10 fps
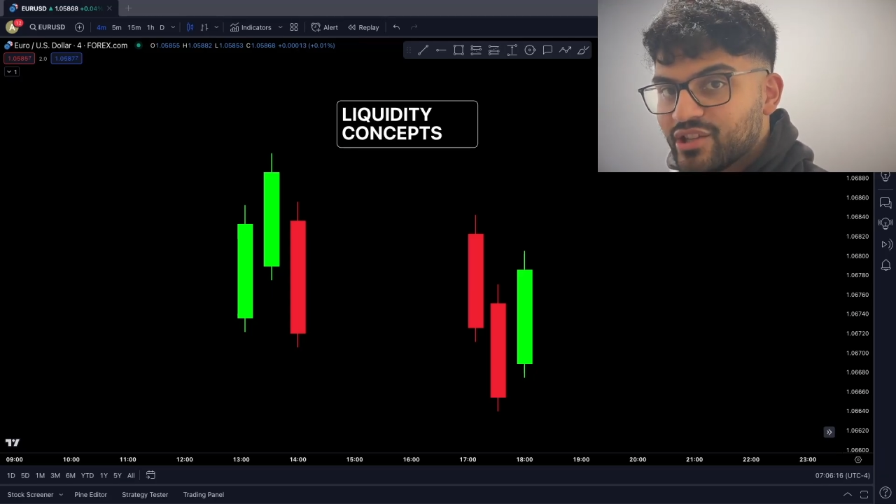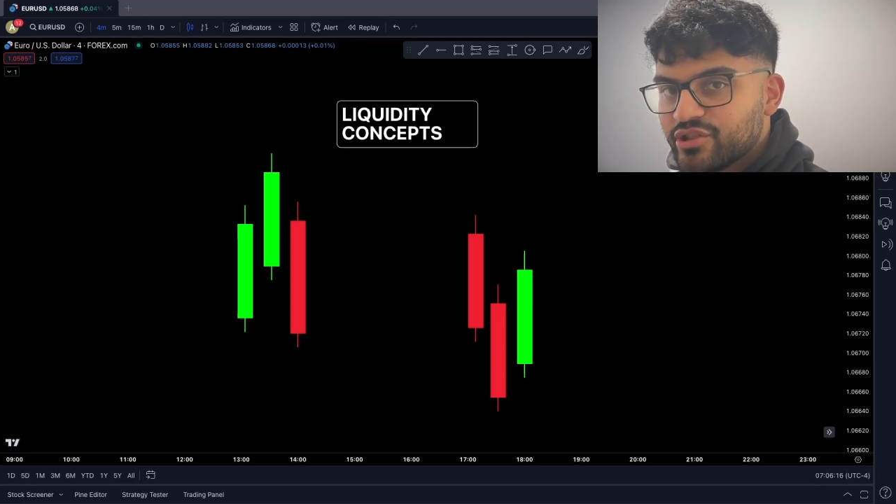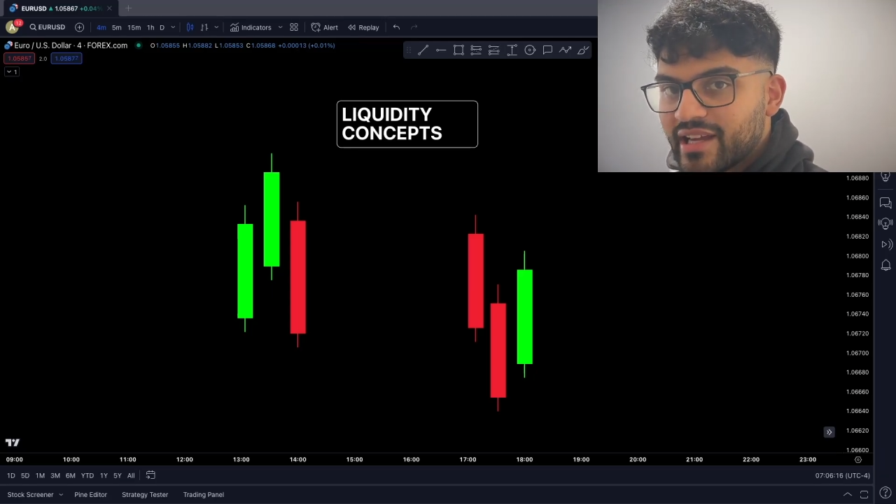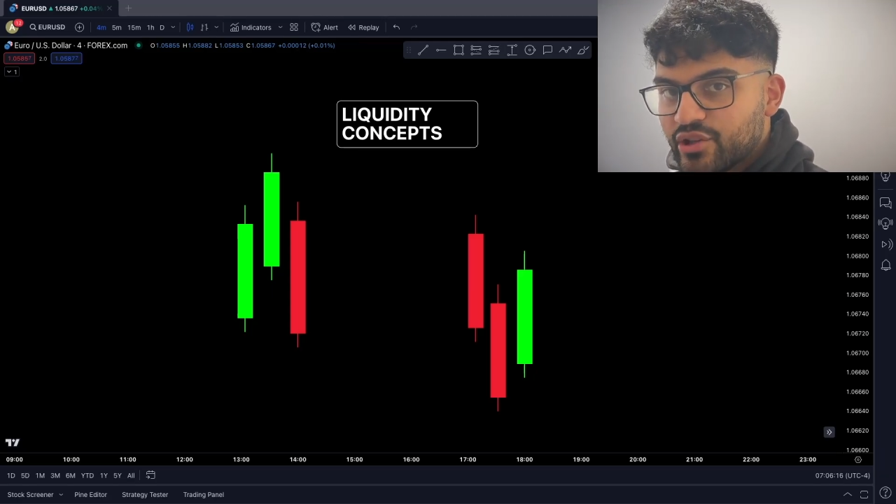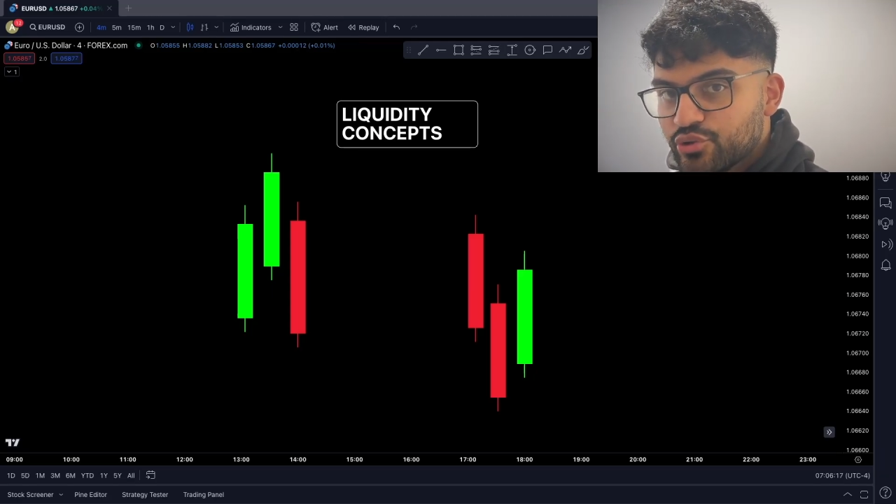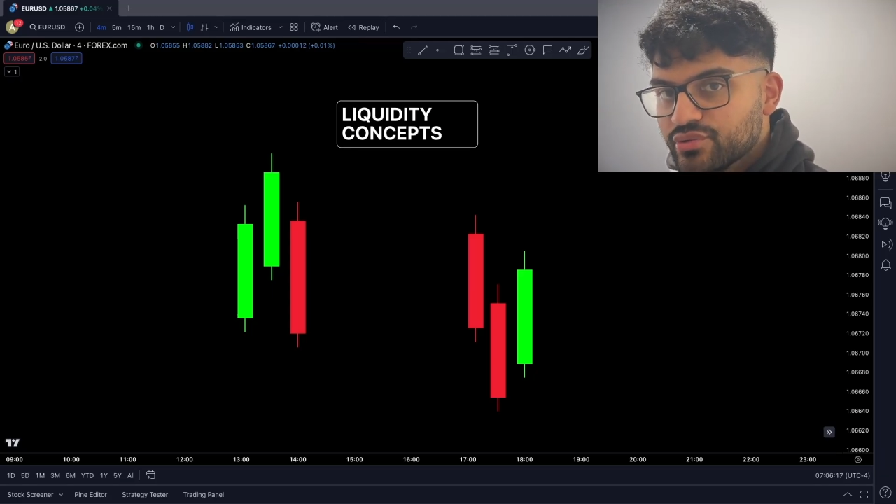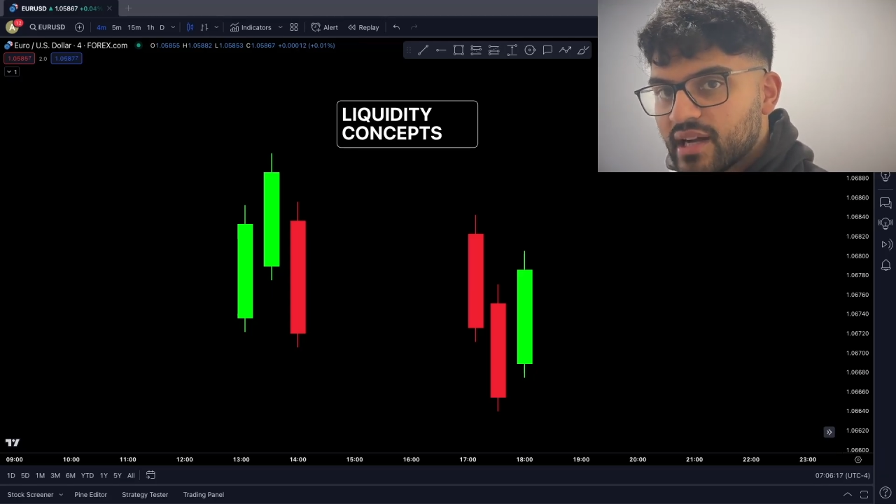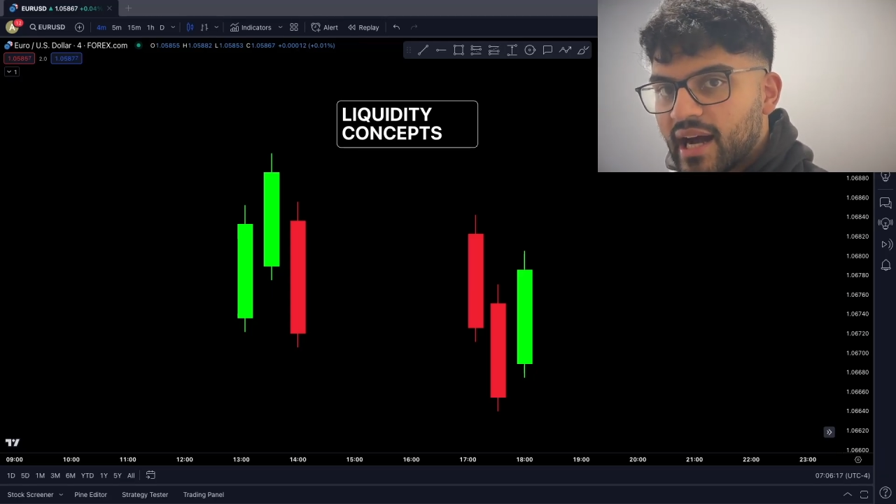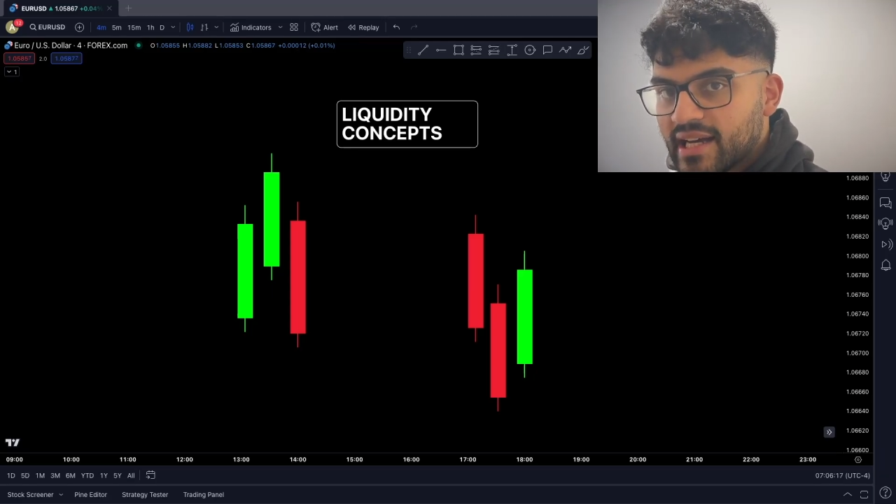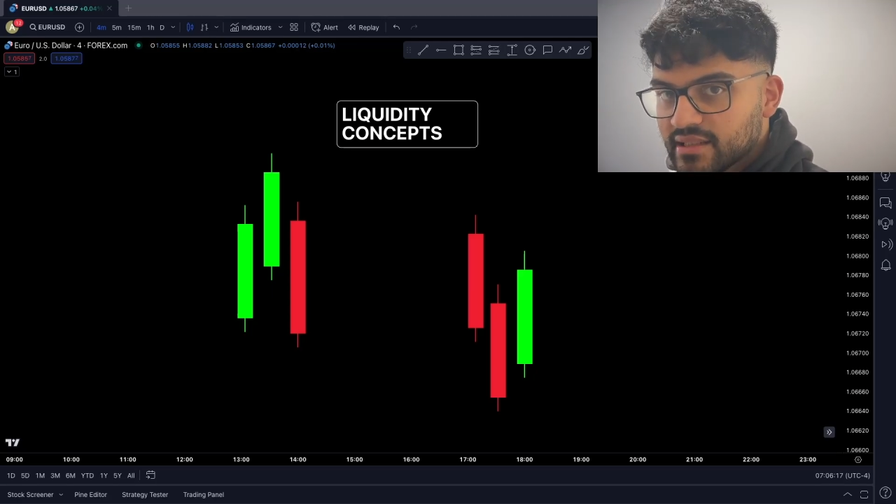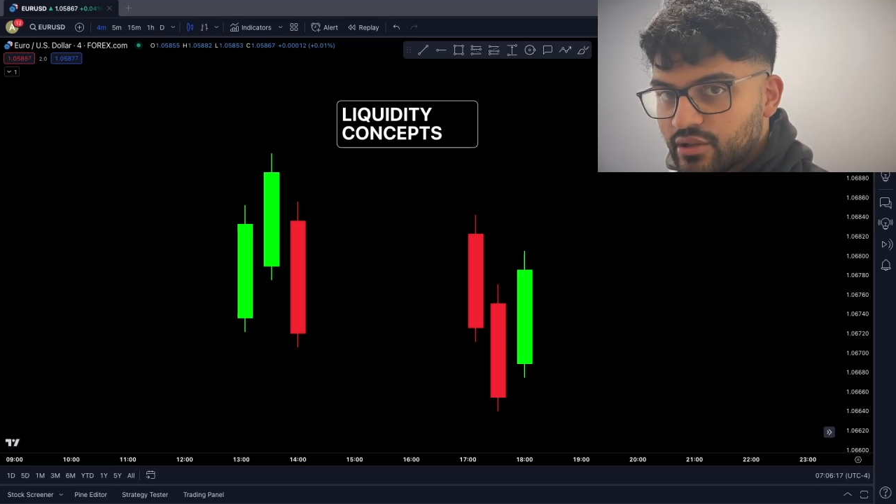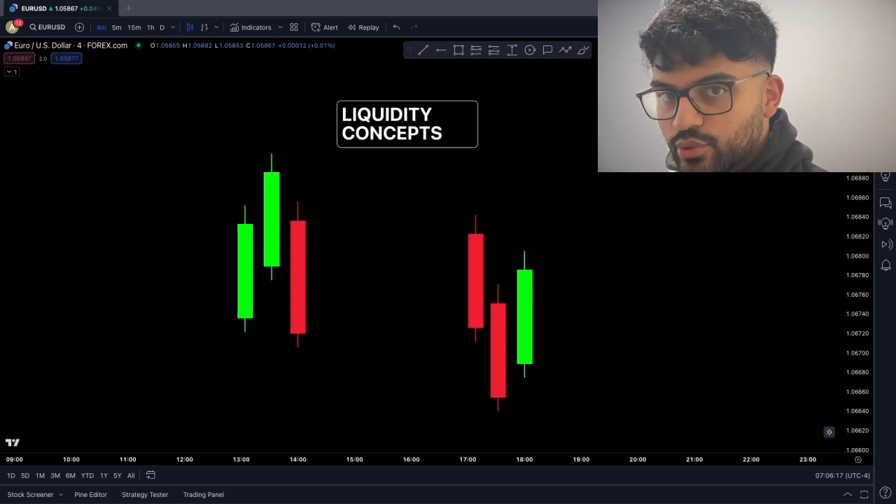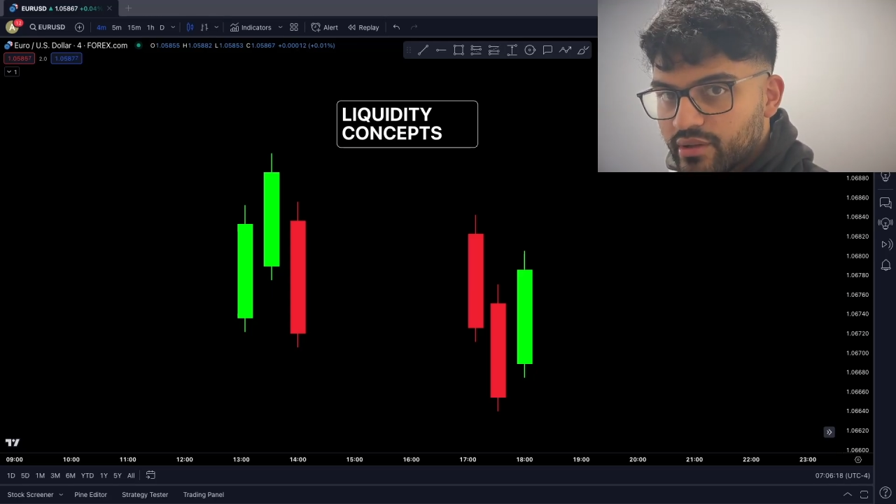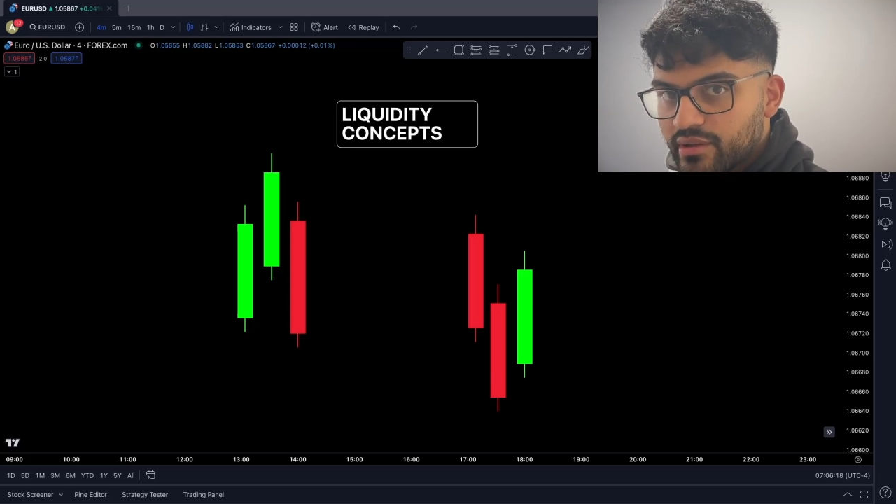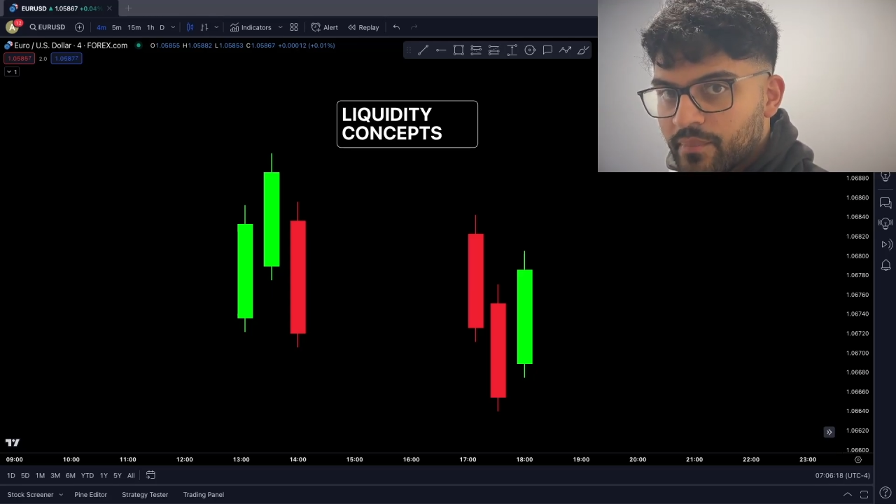to get used as
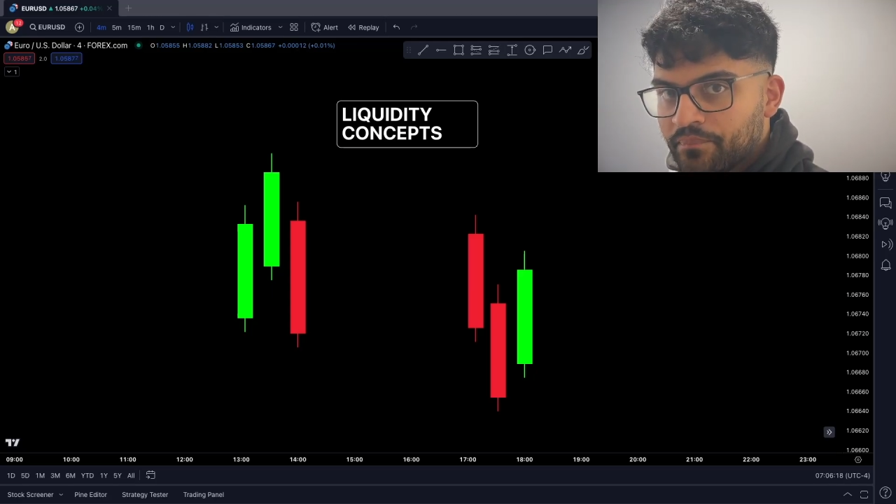liquidity.